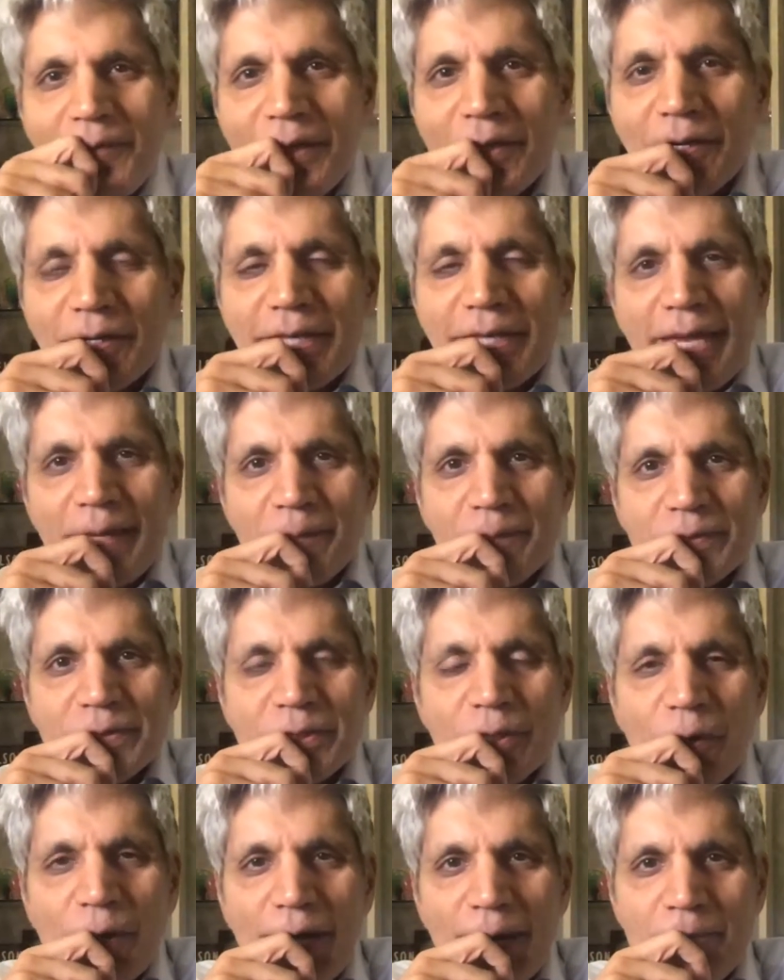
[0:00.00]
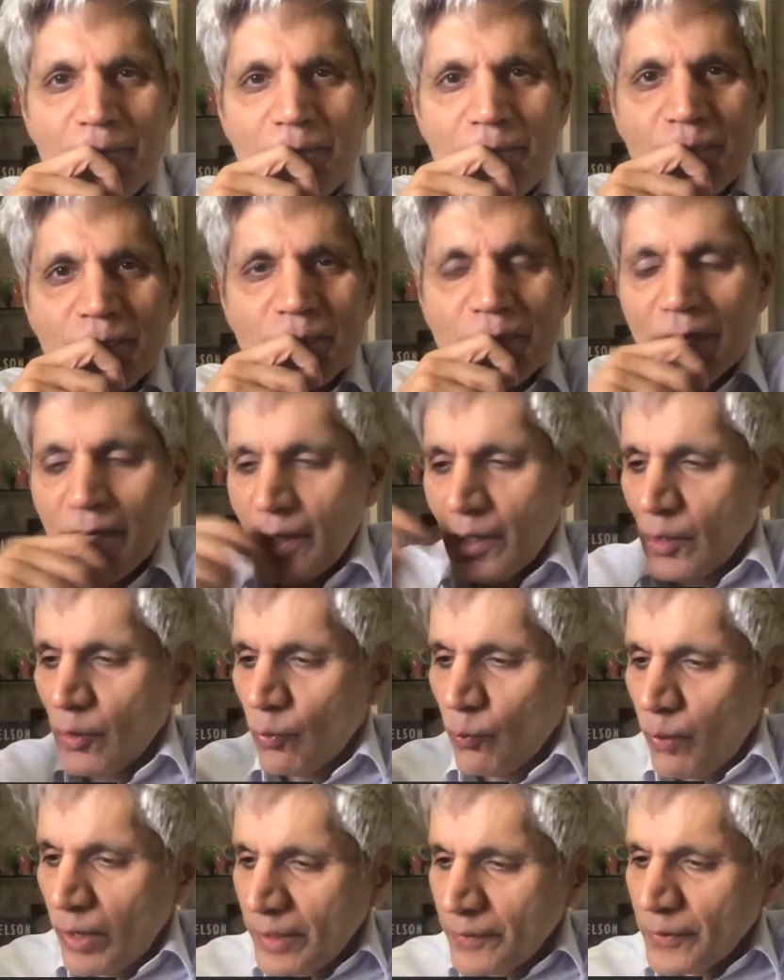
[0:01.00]
Okay, so
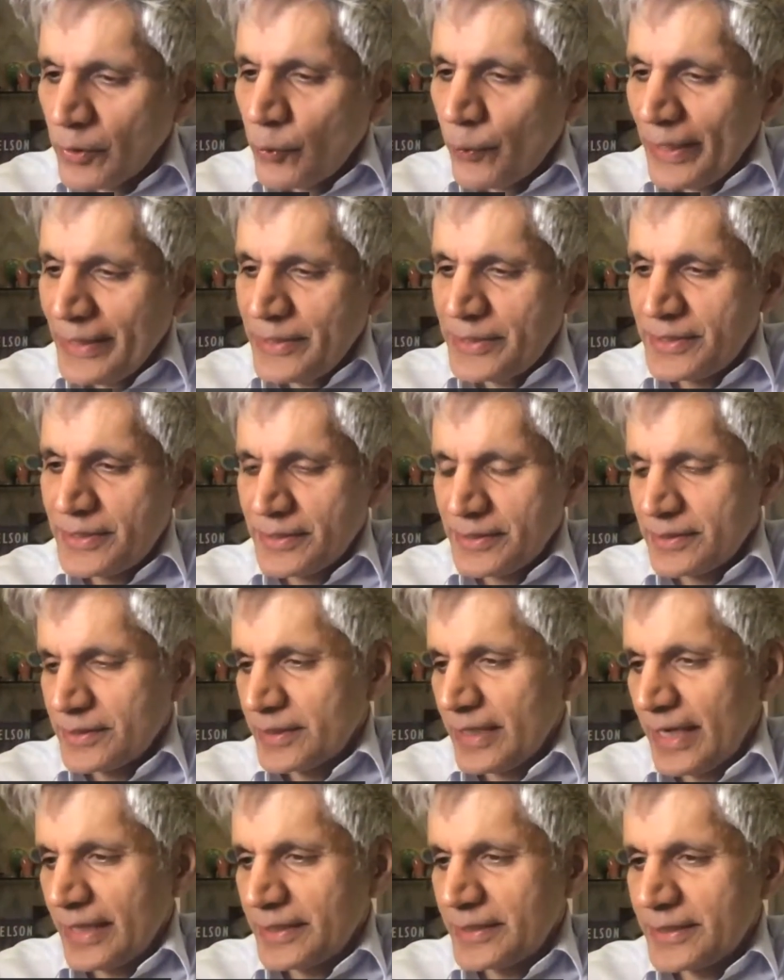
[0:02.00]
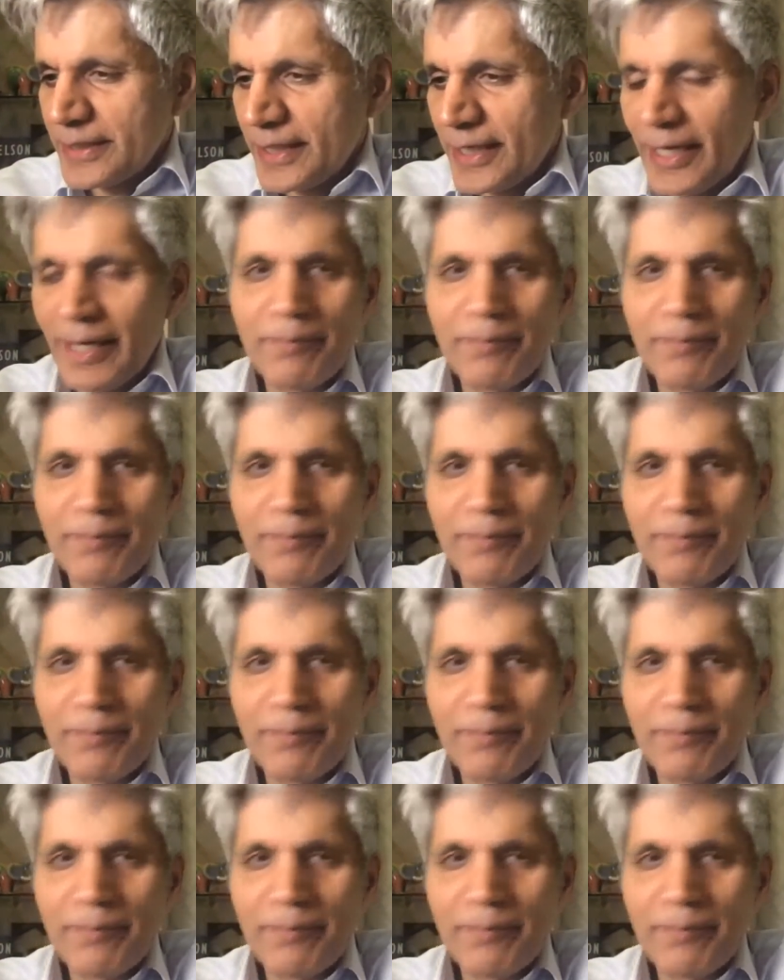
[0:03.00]
one of the questions that